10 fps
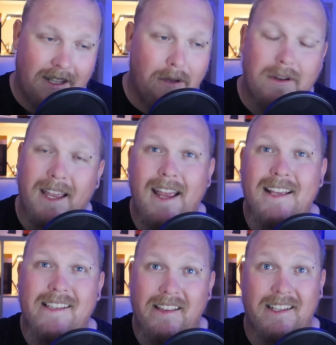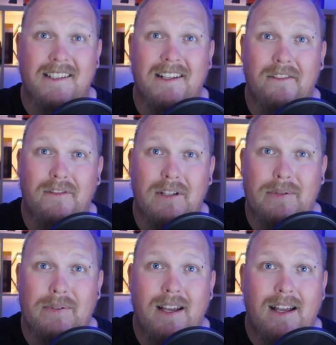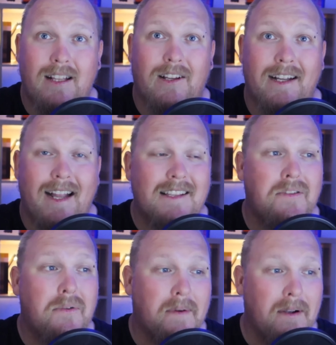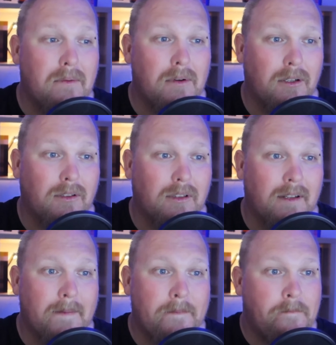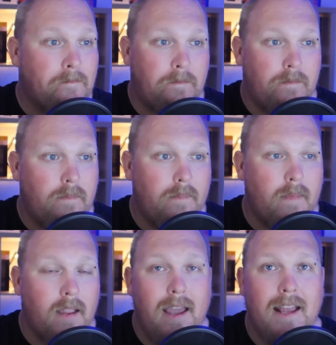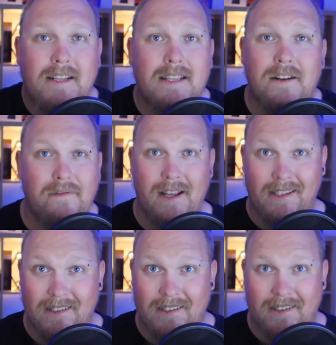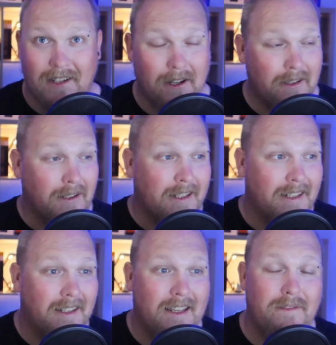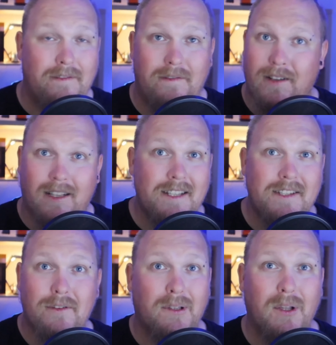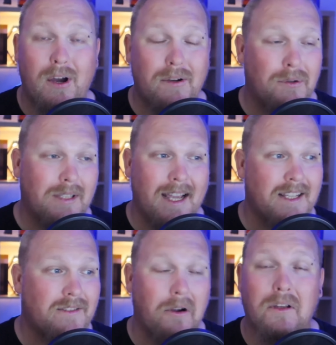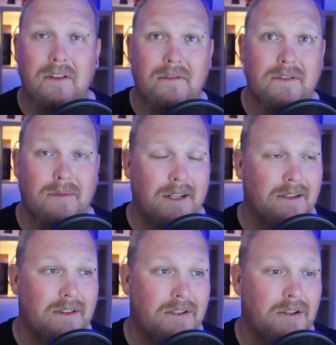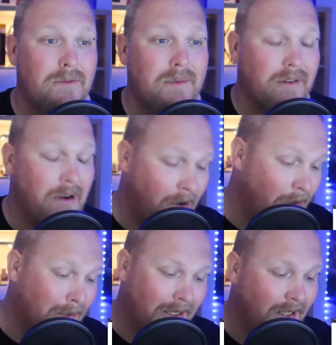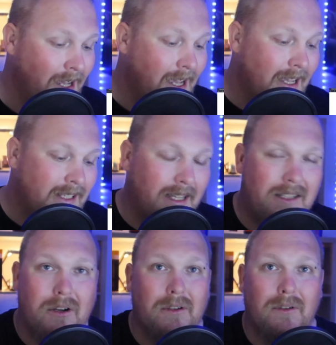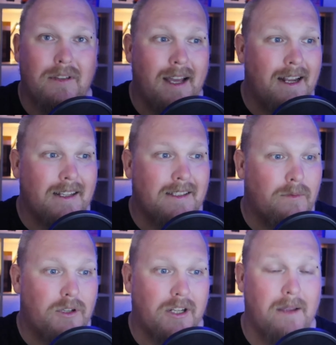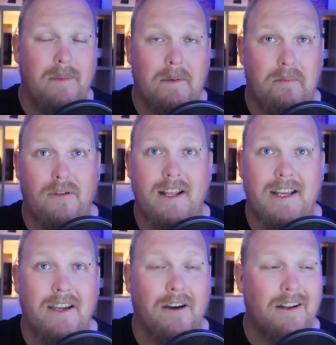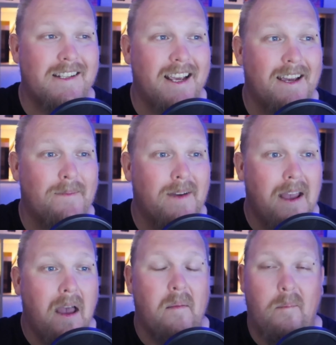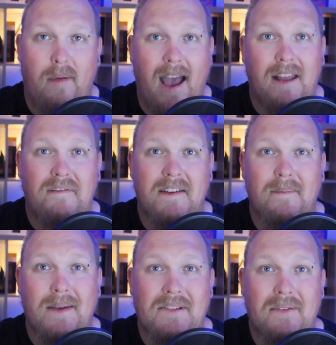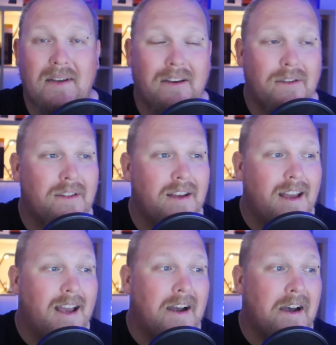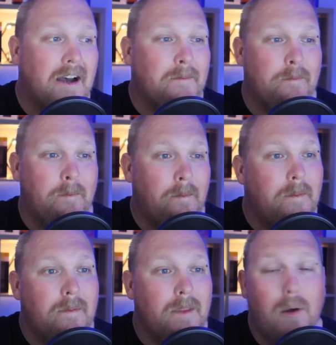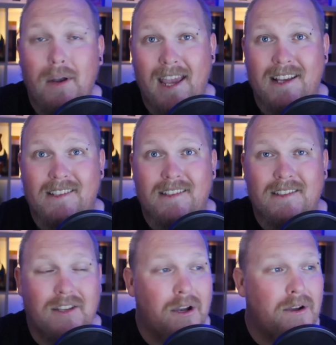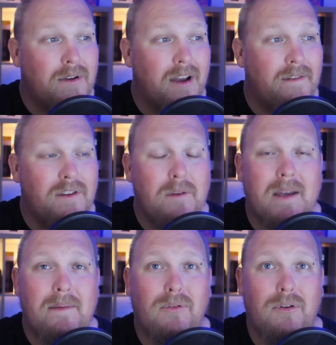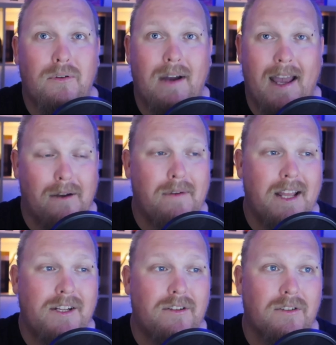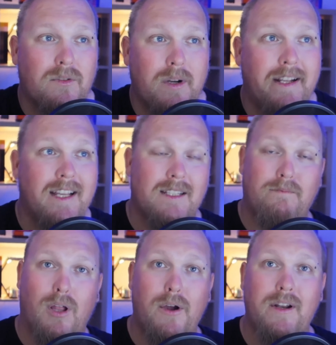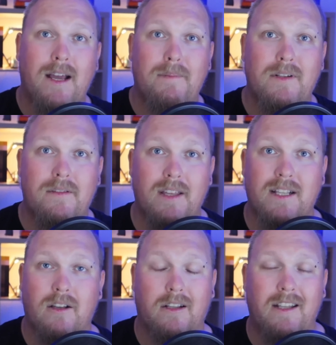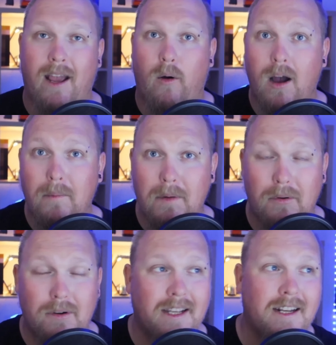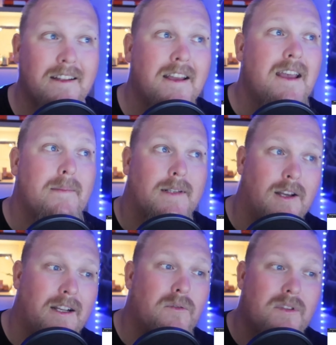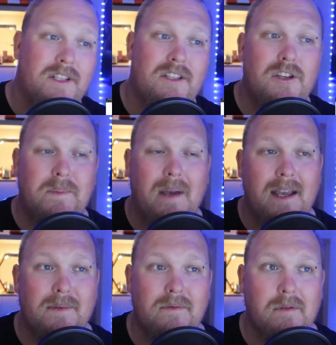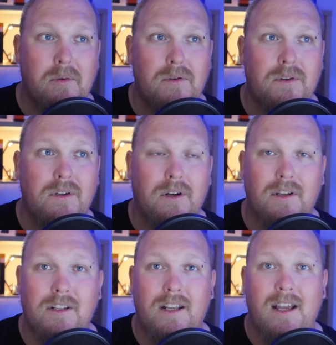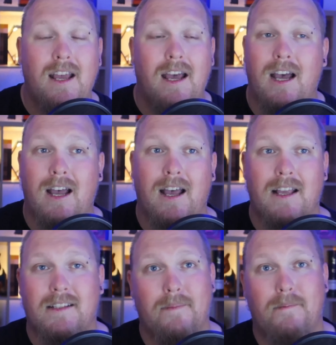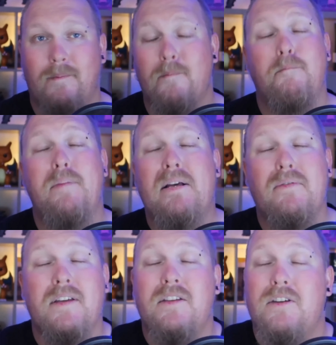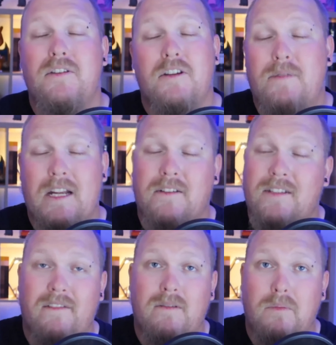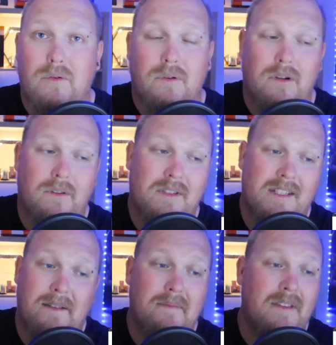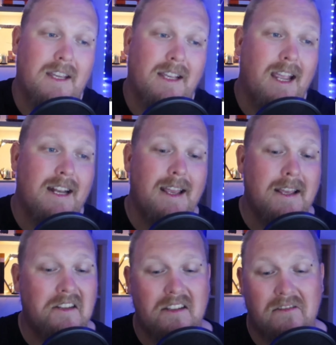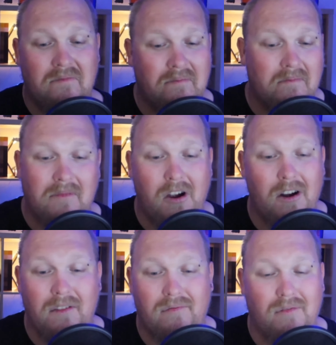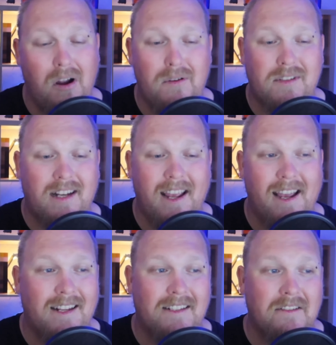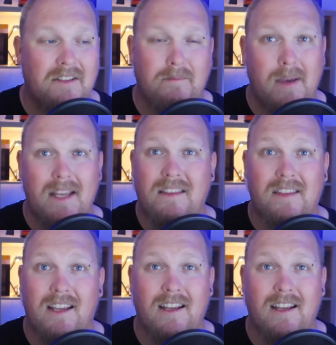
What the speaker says: cares how the internet feels. Like, us in the real world, it doesn't affect us, you know, like, unless you're online all day scrolling through Twitter, the doom scroll and TikTok and all that, which can be pretty goddamn bad for your mental health, no one cares. So a few people who are outraged on Twitter gets blown up into things like, now I'm reporting on it, but like all these newspapers have reported on it, there's a billion YouTube channels that have reported on the same thing, and it just kind of throws it out into this big thing